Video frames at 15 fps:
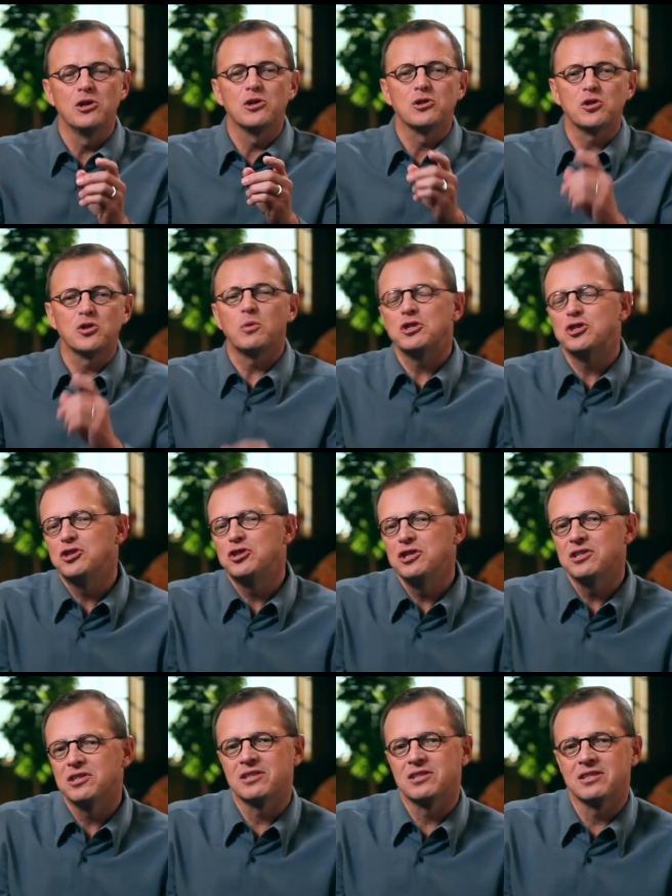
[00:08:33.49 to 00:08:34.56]
So, what's
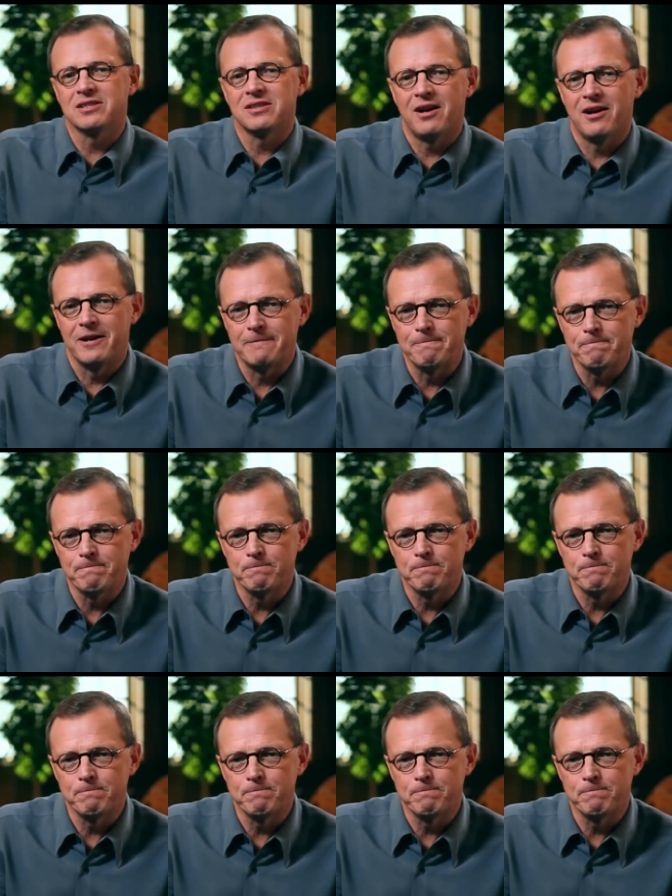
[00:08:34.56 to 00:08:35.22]
Jesus' line?